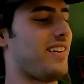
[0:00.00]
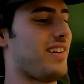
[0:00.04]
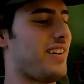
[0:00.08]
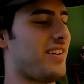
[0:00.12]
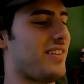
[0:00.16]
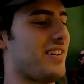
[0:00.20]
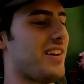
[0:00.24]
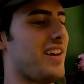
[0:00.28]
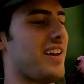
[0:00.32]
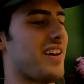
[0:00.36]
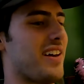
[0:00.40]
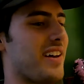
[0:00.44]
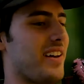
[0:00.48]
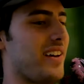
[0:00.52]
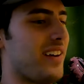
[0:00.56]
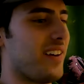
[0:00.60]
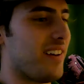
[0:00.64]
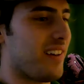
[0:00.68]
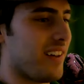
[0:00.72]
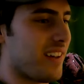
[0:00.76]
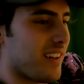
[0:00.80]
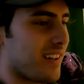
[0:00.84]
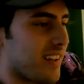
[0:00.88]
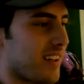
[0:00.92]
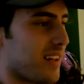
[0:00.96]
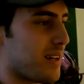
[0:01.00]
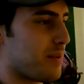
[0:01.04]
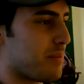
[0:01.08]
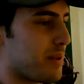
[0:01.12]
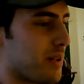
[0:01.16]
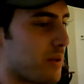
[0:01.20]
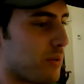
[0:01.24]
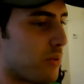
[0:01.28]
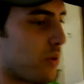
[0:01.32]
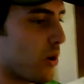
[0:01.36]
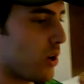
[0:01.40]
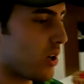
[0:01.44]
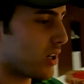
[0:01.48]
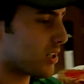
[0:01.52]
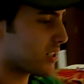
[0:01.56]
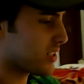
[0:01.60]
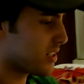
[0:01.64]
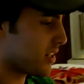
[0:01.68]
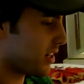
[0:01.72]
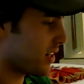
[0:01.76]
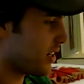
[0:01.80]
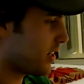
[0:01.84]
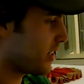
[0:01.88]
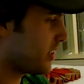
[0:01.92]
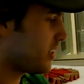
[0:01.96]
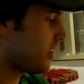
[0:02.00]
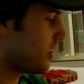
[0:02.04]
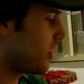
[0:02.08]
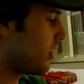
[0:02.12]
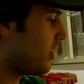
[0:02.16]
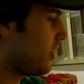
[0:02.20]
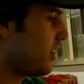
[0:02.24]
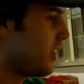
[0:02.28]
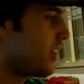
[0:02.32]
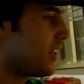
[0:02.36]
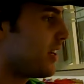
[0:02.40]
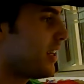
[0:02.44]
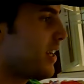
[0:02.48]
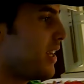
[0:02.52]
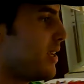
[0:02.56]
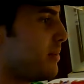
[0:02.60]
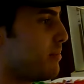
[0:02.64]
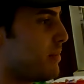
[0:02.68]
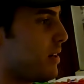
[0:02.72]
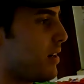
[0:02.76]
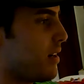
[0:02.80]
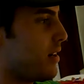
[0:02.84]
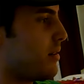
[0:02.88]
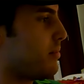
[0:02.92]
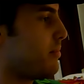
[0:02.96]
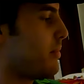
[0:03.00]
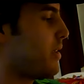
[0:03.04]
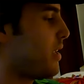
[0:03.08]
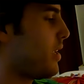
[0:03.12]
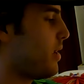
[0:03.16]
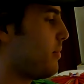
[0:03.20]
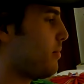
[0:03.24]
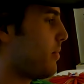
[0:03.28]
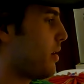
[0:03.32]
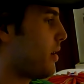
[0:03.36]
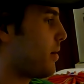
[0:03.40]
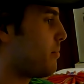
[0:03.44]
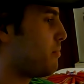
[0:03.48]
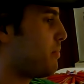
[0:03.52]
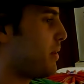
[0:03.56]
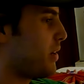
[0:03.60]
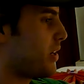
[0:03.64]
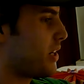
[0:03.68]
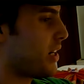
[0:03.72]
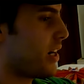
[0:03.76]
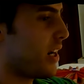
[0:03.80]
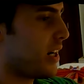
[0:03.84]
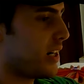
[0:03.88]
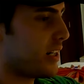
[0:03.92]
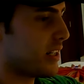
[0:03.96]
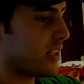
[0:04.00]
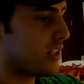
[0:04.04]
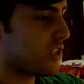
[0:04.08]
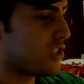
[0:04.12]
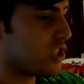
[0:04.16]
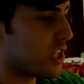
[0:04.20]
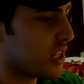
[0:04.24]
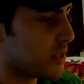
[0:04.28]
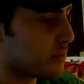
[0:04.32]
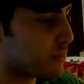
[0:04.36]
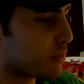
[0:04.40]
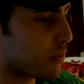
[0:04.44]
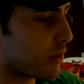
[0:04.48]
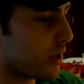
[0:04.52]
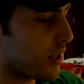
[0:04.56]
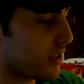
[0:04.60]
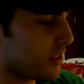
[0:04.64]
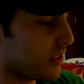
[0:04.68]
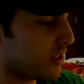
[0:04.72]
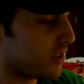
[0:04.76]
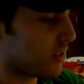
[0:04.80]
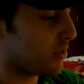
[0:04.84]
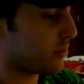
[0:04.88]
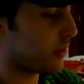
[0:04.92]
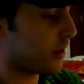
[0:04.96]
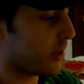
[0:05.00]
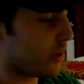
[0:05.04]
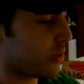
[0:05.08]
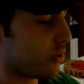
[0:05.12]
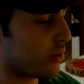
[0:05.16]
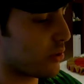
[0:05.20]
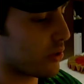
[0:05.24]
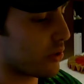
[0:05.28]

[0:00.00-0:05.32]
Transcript: Hell yeah. Get a bit of work done, you know. Eat my eat my biryani and cheese paratha when I